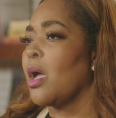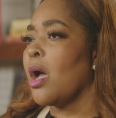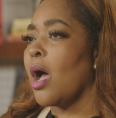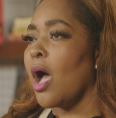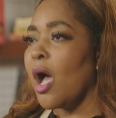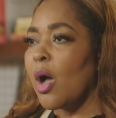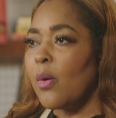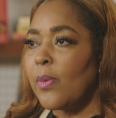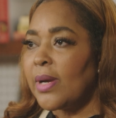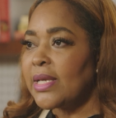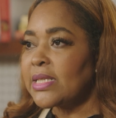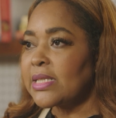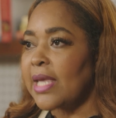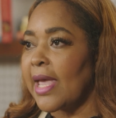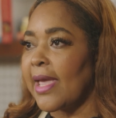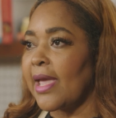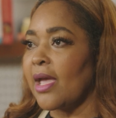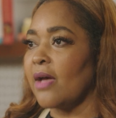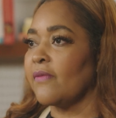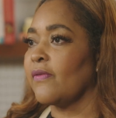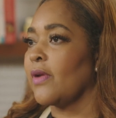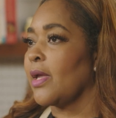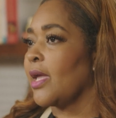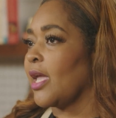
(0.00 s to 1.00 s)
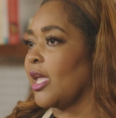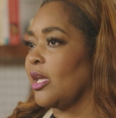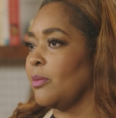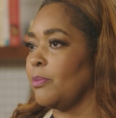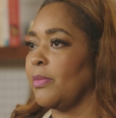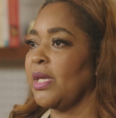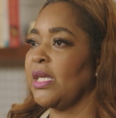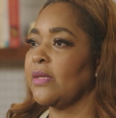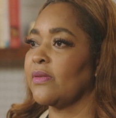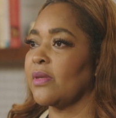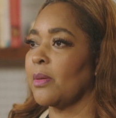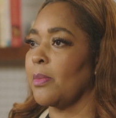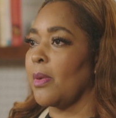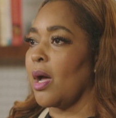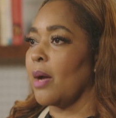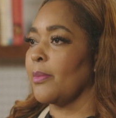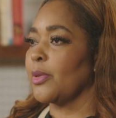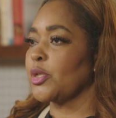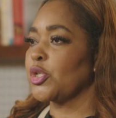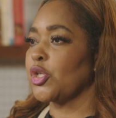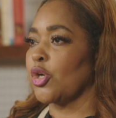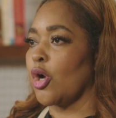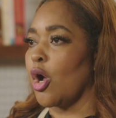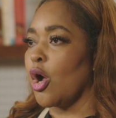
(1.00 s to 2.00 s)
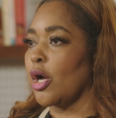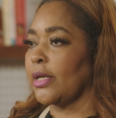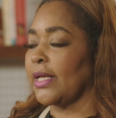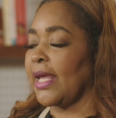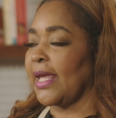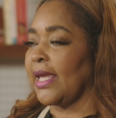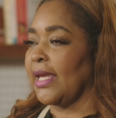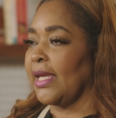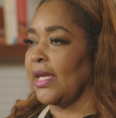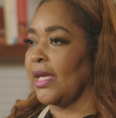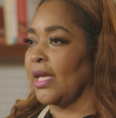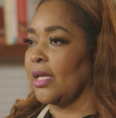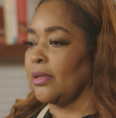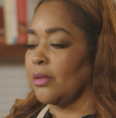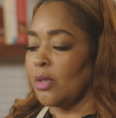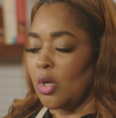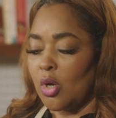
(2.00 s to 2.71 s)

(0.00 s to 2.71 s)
Always have a meat thermometer on hand.